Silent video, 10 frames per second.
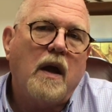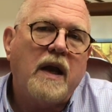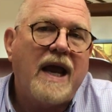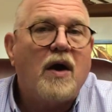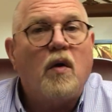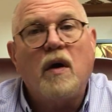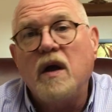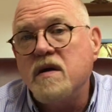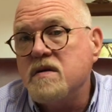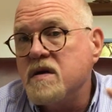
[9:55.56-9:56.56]
Now,
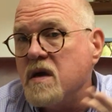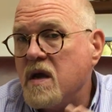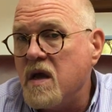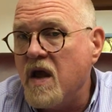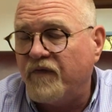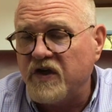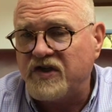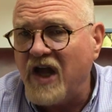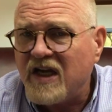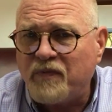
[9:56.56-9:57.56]
if
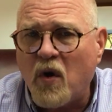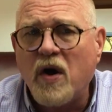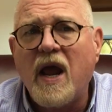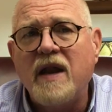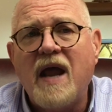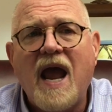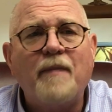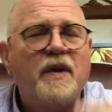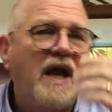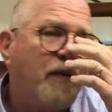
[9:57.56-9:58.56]
this next part hadn't
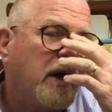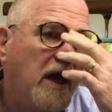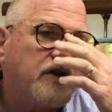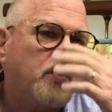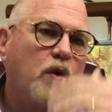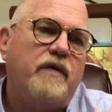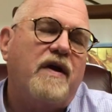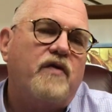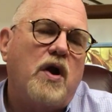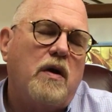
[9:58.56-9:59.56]
happened, Nebuchadnezzar would have
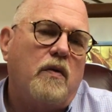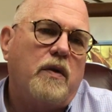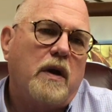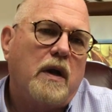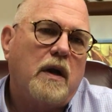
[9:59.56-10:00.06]
never known.